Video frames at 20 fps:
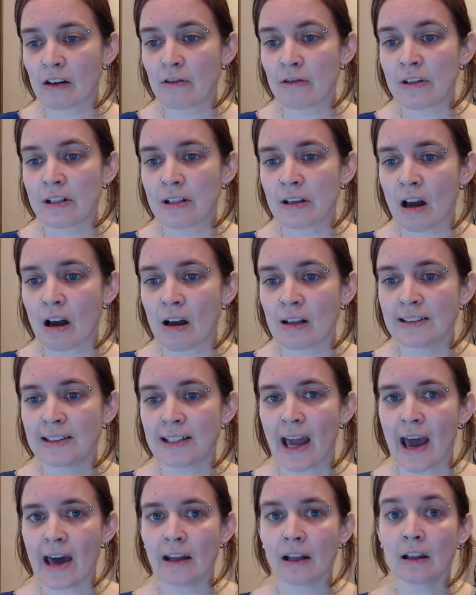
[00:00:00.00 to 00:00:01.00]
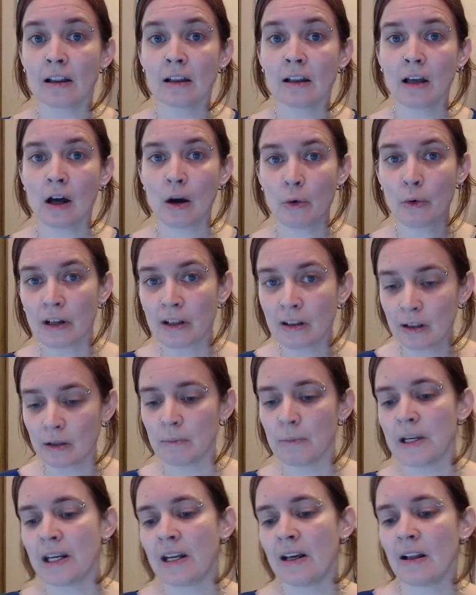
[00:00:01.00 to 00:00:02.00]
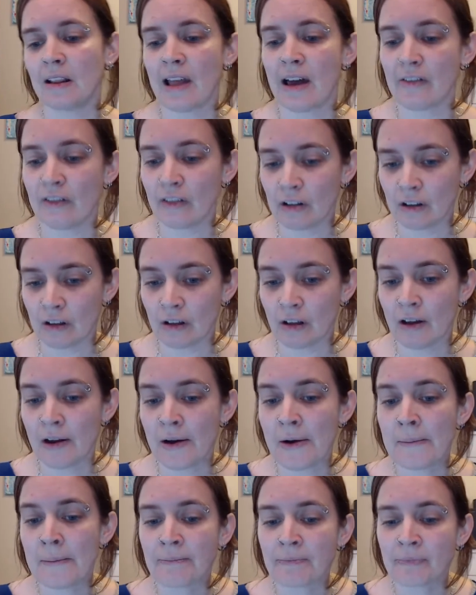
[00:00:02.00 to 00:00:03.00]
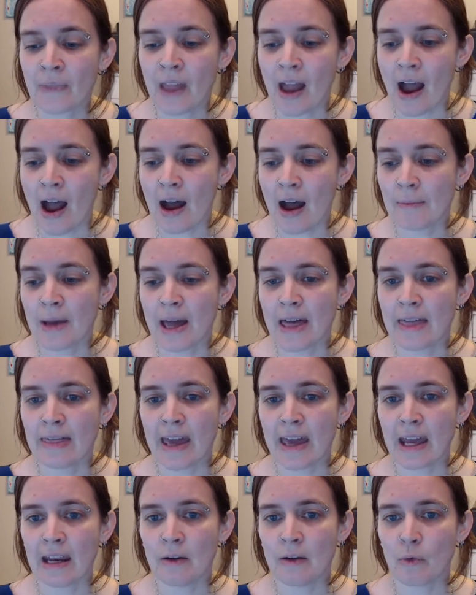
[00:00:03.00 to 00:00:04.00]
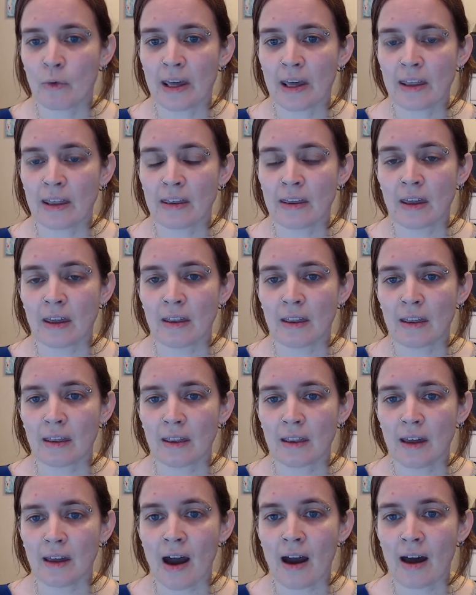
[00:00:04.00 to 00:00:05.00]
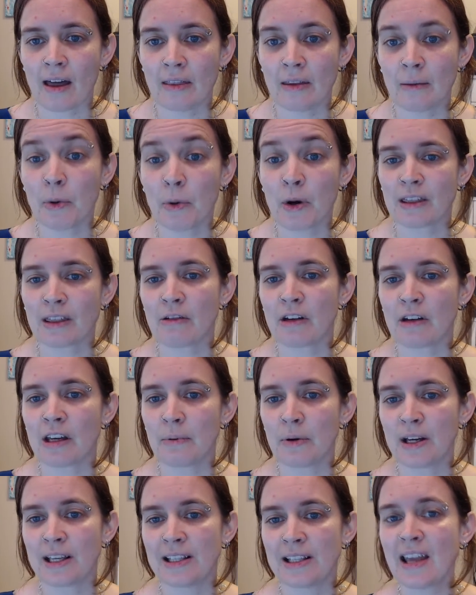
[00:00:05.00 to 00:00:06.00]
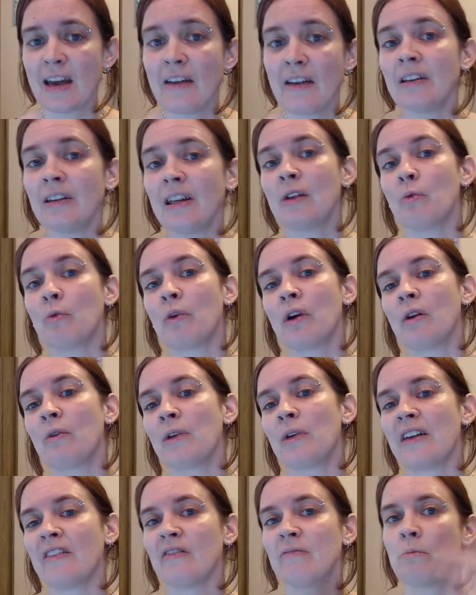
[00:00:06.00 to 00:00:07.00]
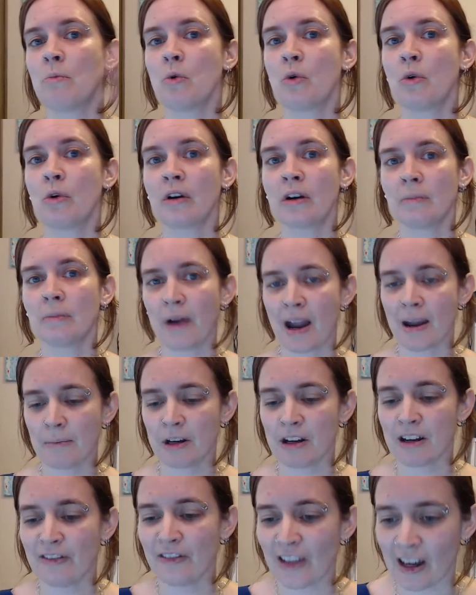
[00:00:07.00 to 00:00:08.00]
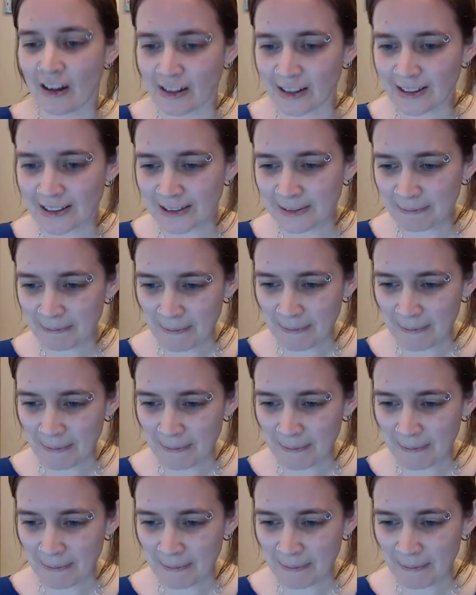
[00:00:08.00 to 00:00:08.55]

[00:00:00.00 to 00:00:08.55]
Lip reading: results at a lower alumina level than with the 0.3 to 0.7, where we have more primary flux.